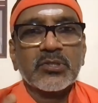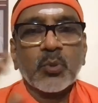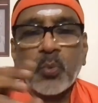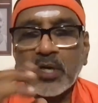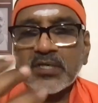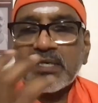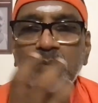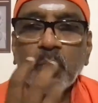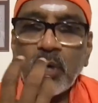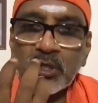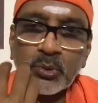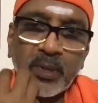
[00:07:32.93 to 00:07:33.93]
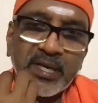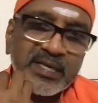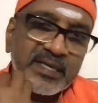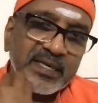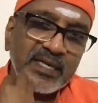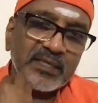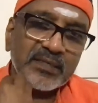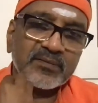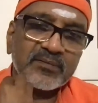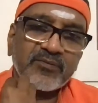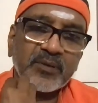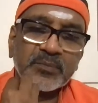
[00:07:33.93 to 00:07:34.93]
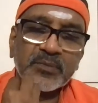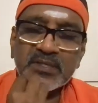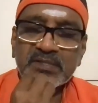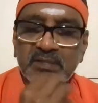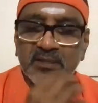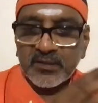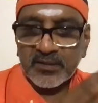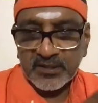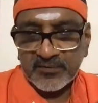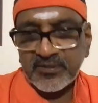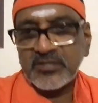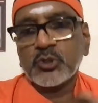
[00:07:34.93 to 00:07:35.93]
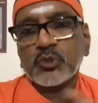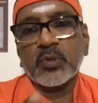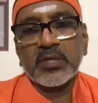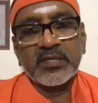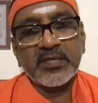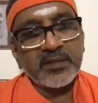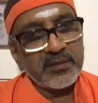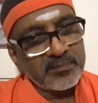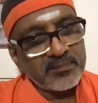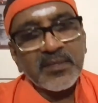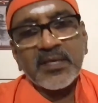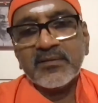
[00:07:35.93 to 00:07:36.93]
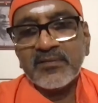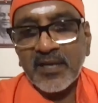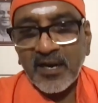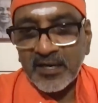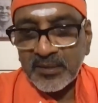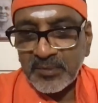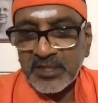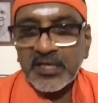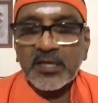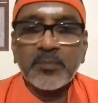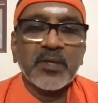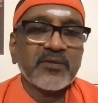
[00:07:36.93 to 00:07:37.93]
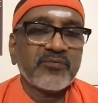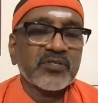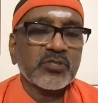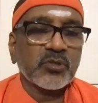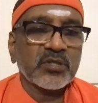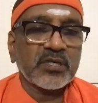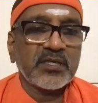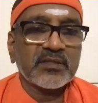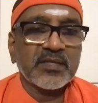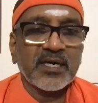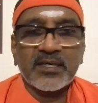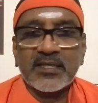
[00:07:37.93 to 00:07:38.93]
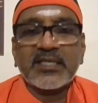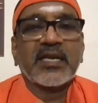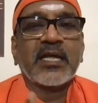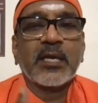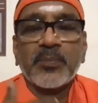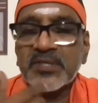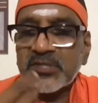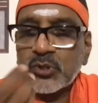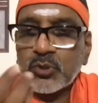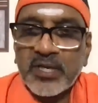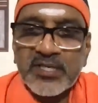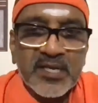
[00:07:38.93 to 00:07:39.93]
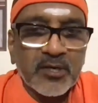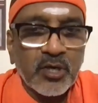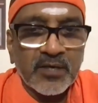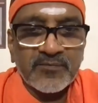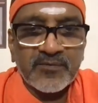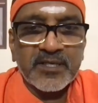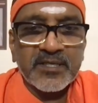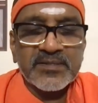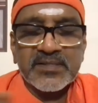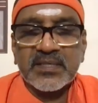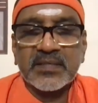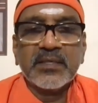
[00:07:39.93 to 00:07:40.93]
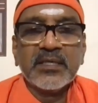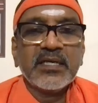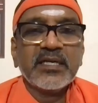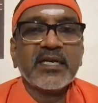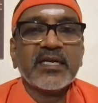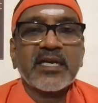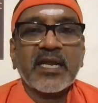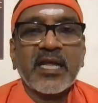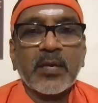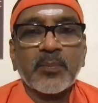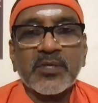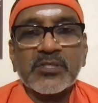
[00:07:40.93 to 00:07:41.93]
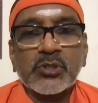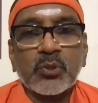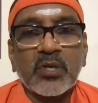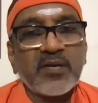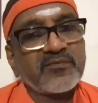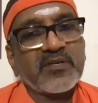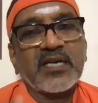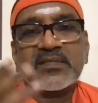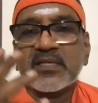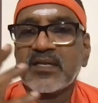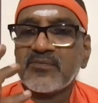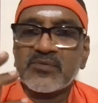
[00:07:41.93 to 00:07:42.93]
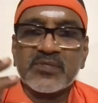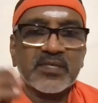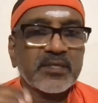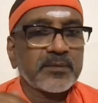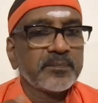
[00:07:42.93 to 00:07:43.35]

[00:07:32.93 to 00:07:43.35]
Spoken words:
So what do I gain from this? Eventually, there are immediate benefits on the Gita. It can help us to raise our confidence. It can help us to lift ourselves.